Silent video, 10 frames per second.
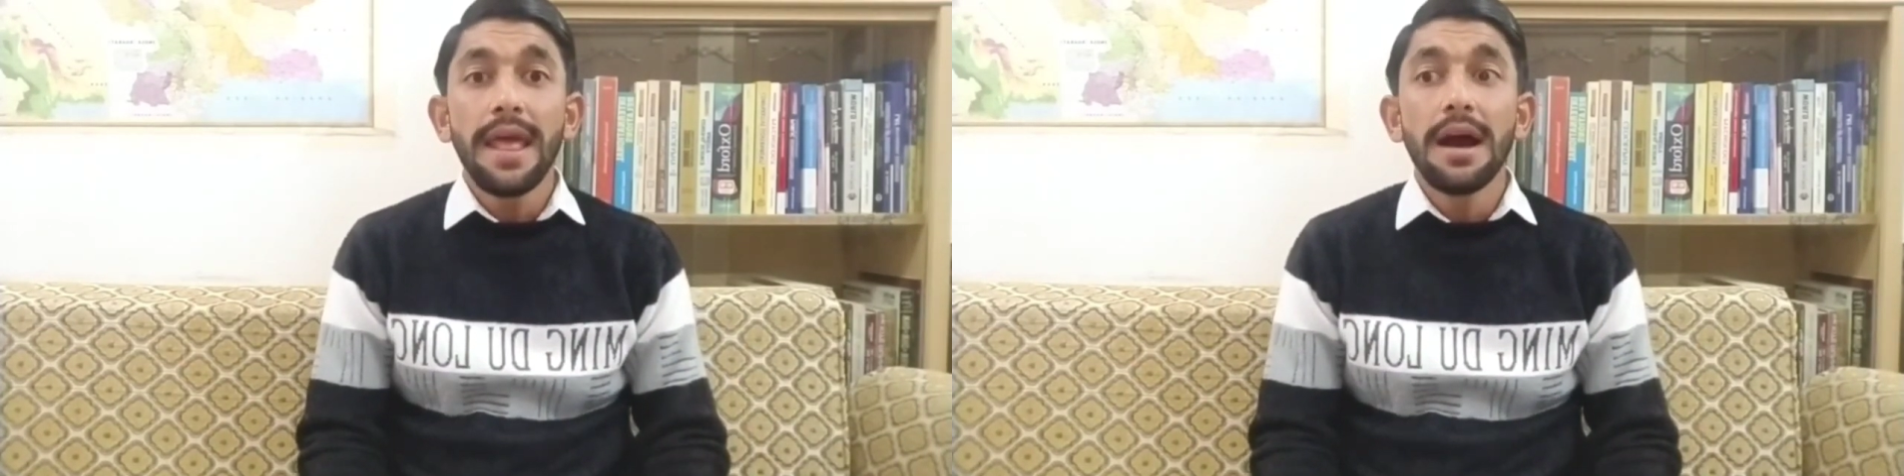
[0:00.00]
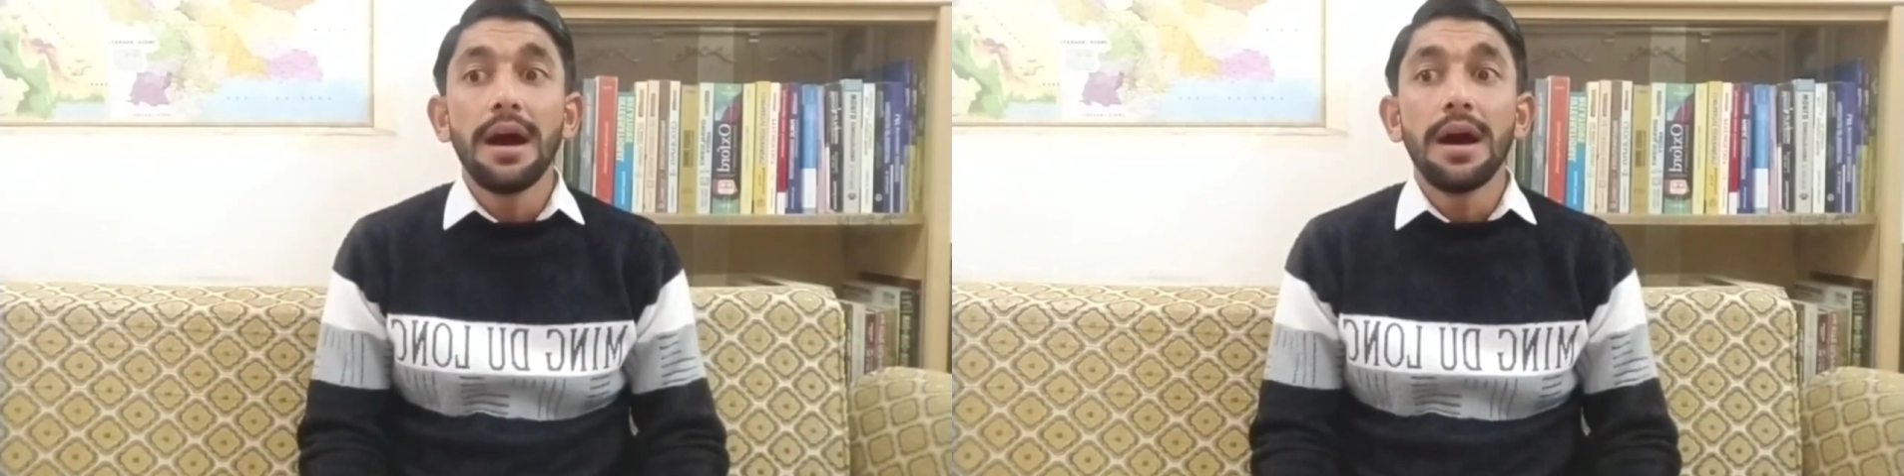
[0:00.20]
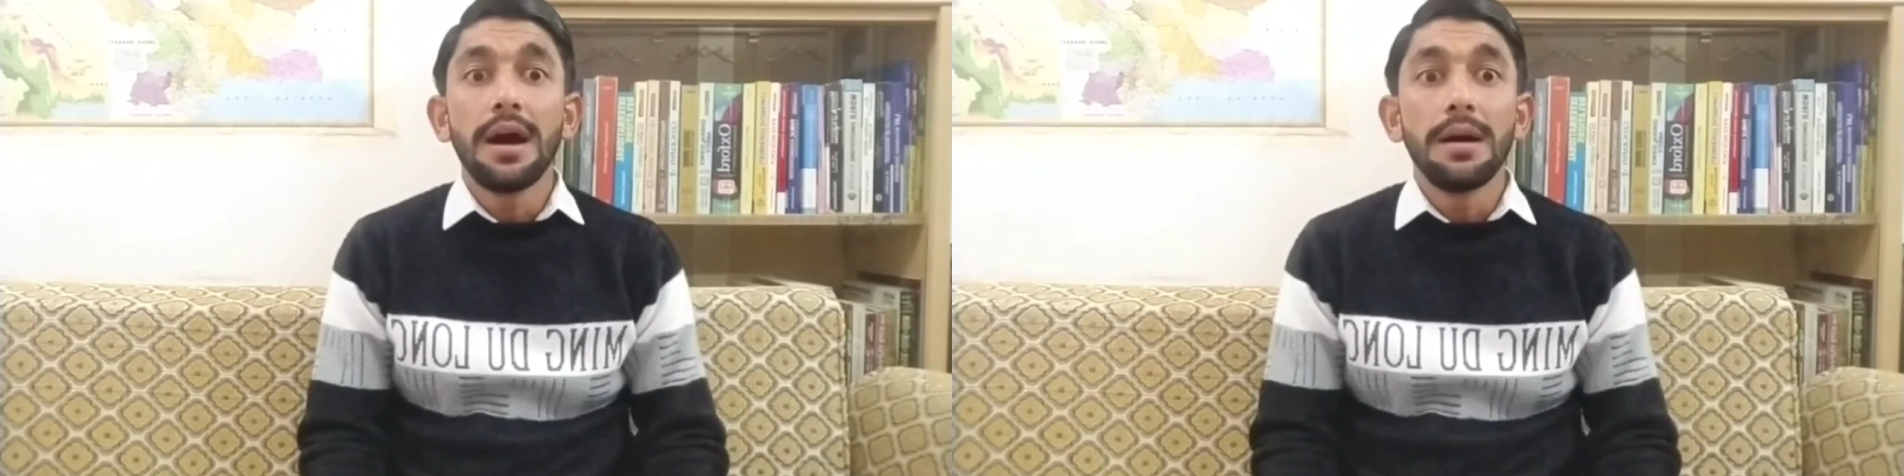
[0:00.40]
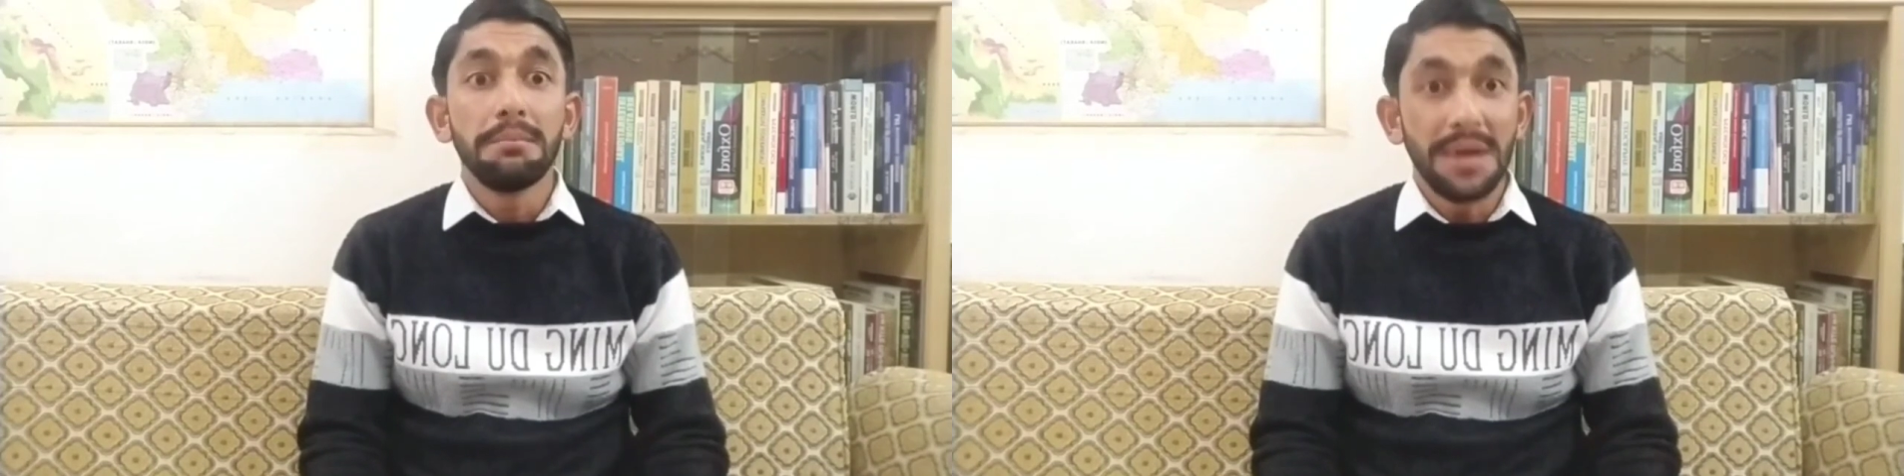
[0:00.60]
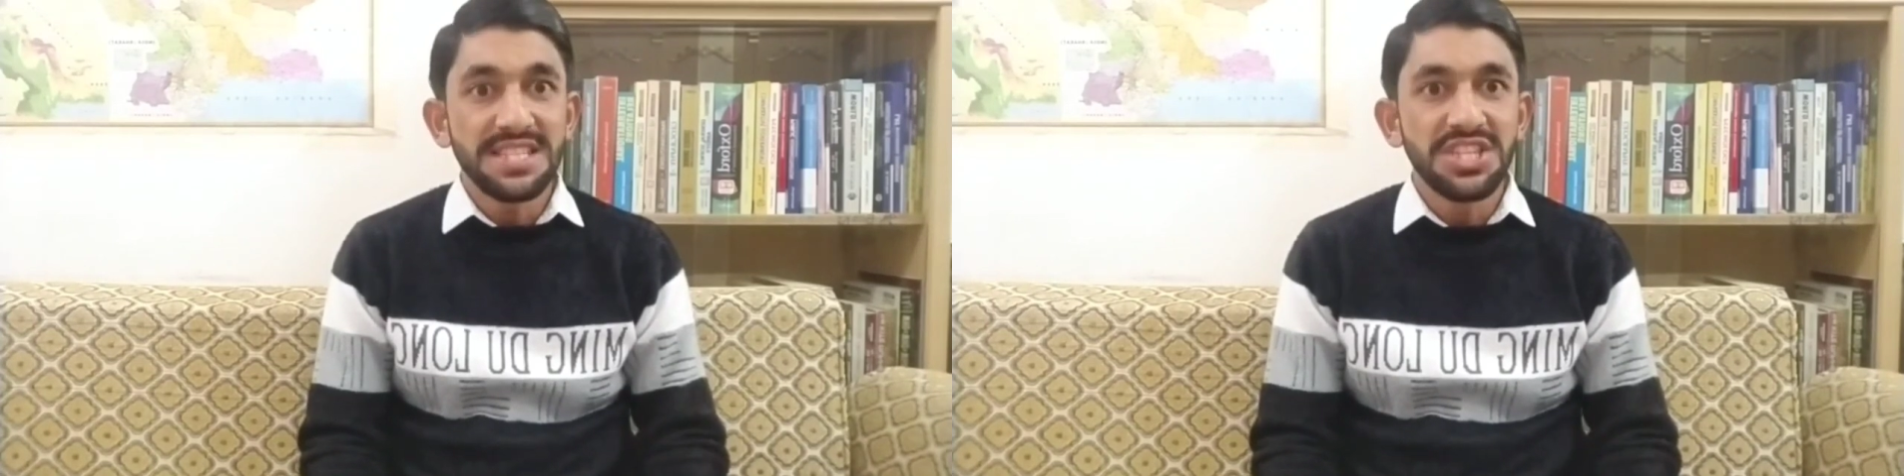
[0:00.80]

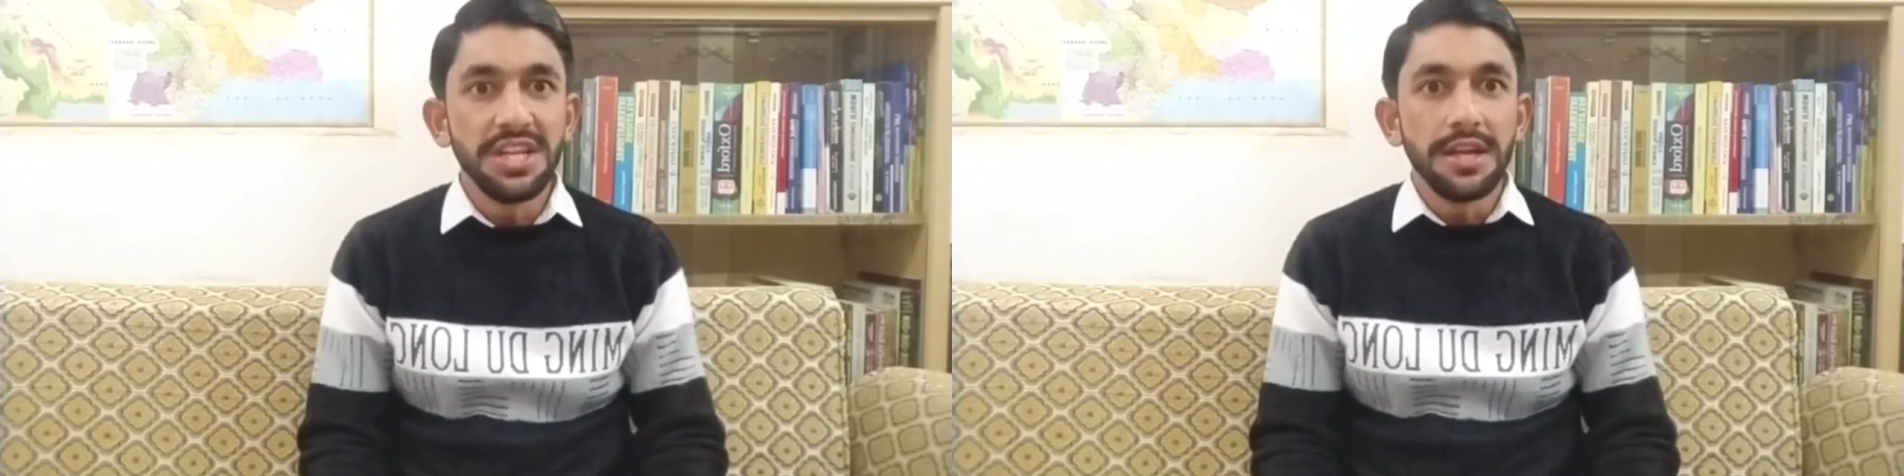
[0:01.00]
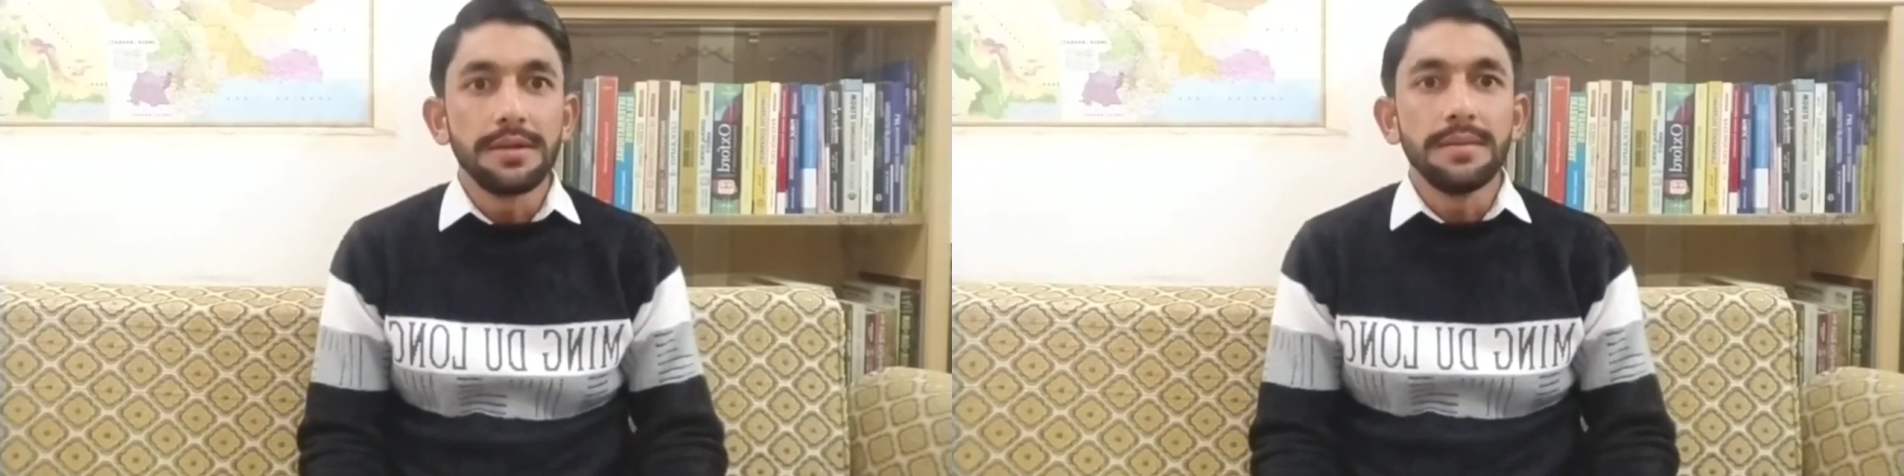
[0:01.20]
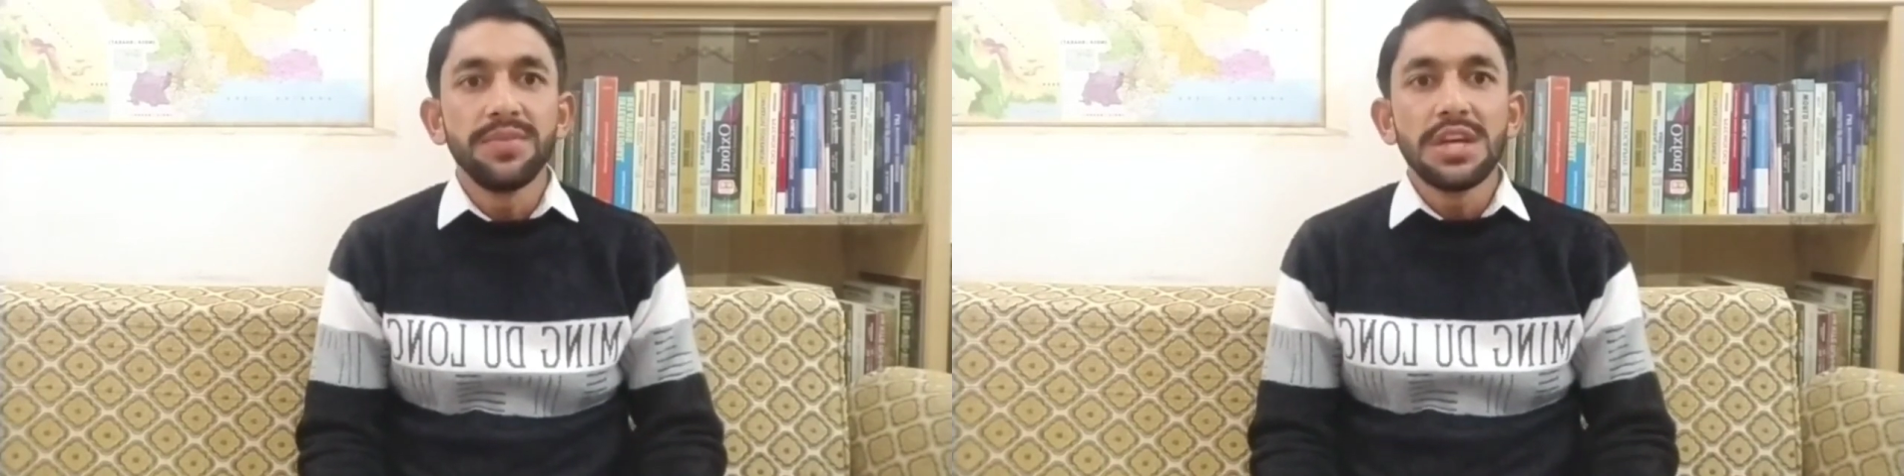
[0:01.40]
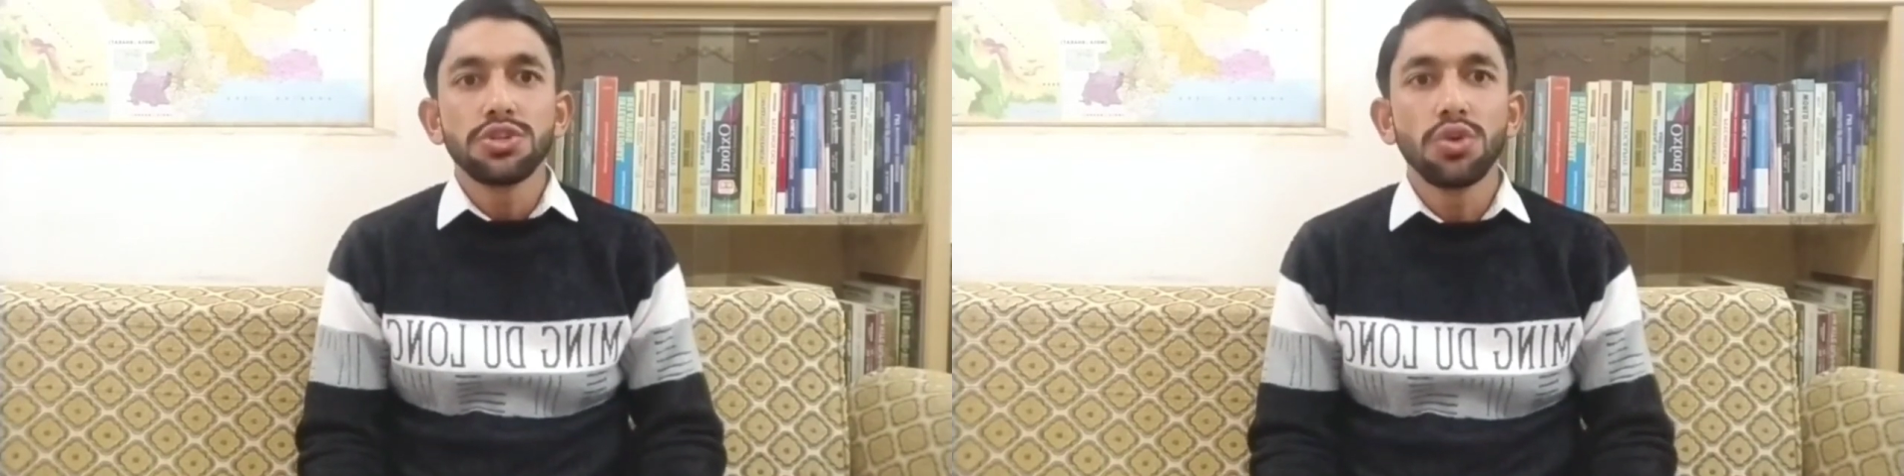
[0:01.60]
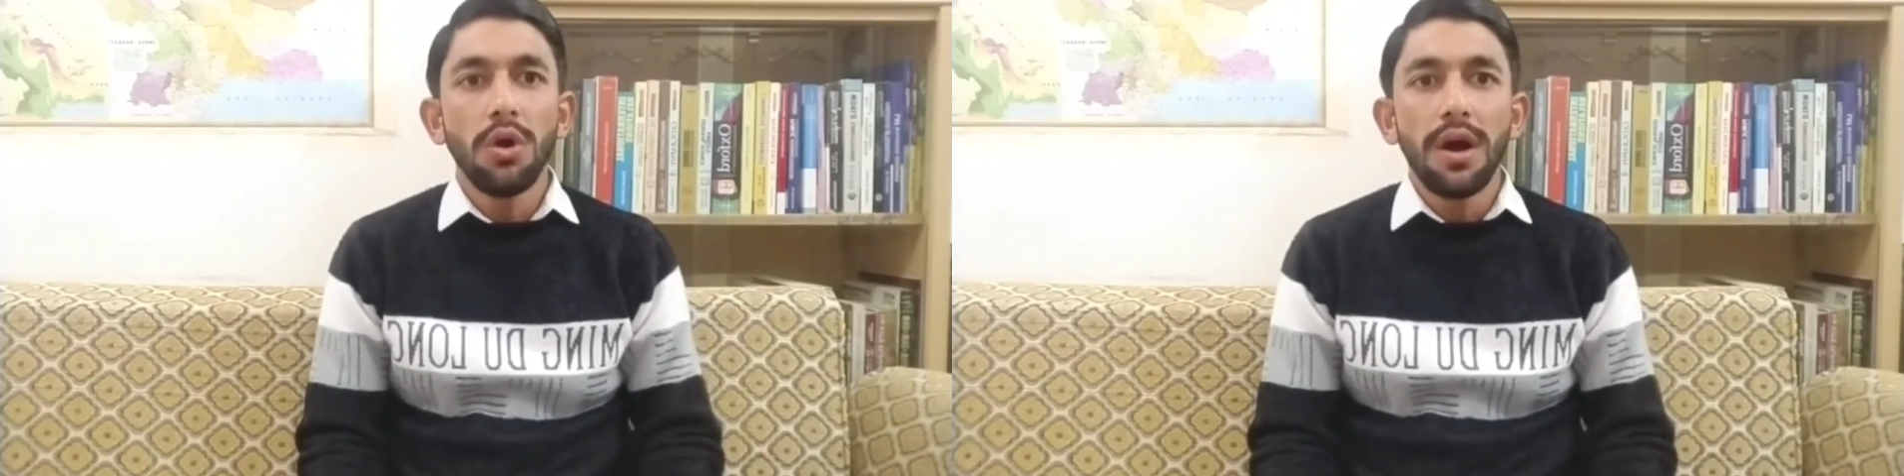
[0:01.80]
Palestinian.
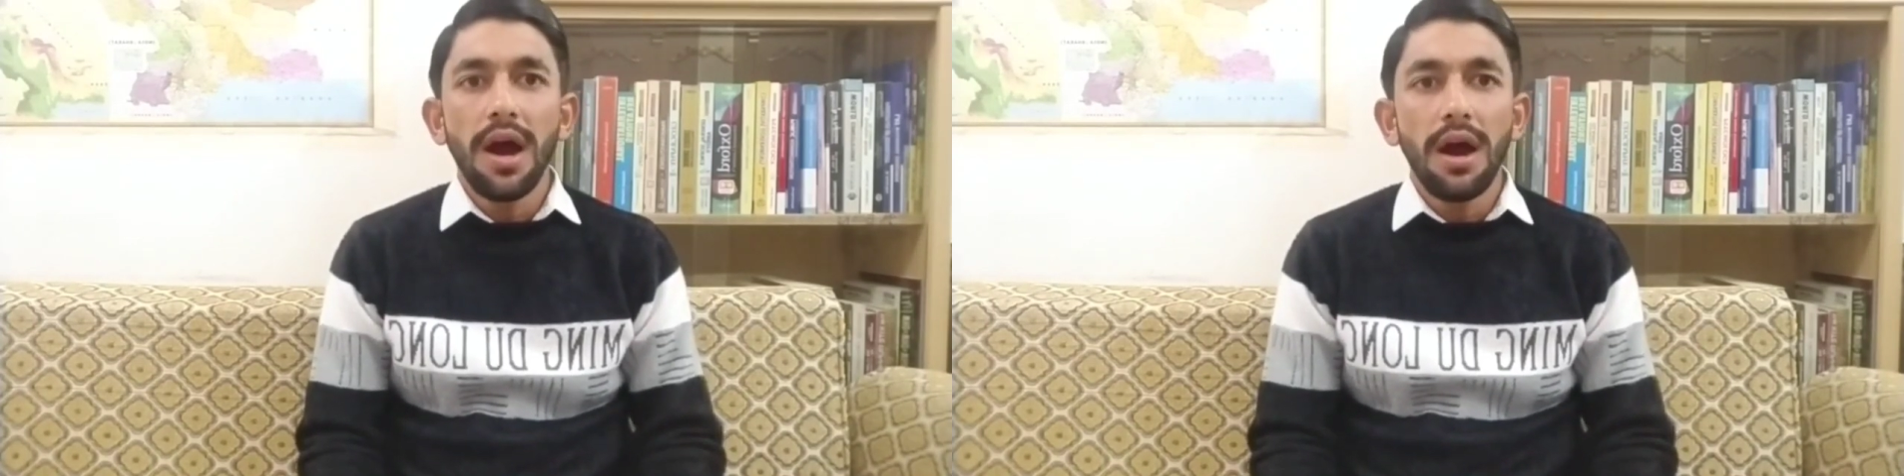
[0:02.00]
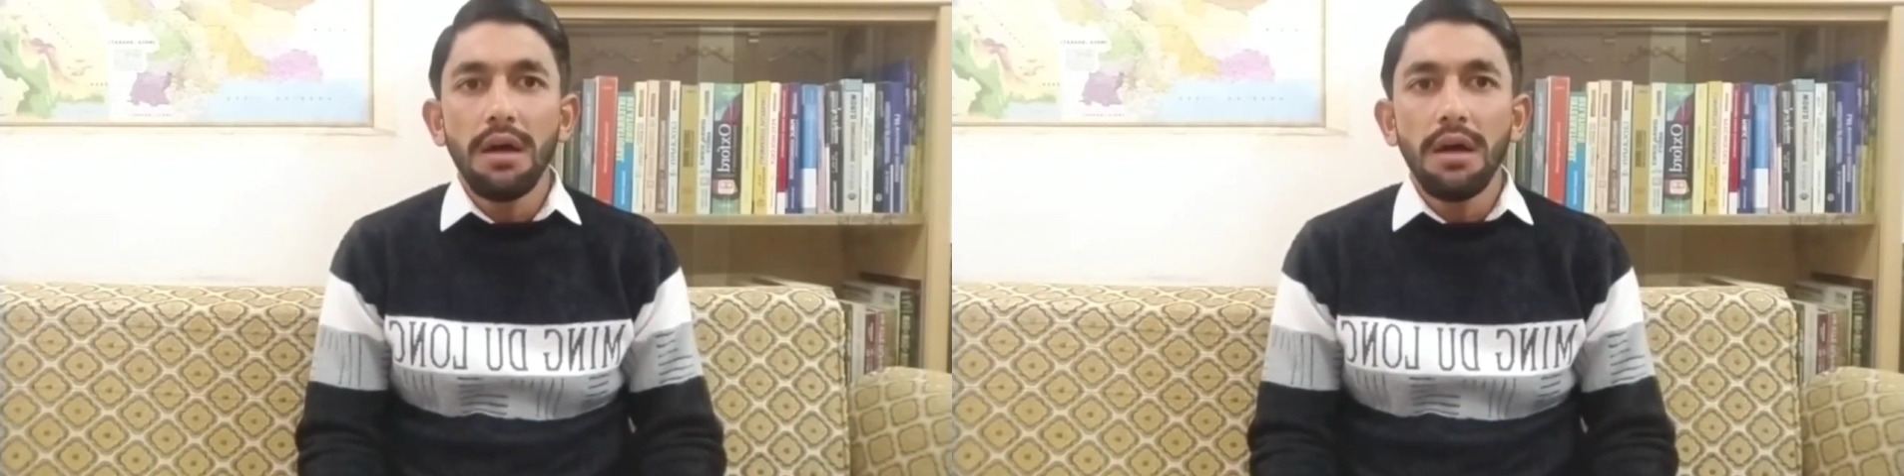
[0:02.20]
So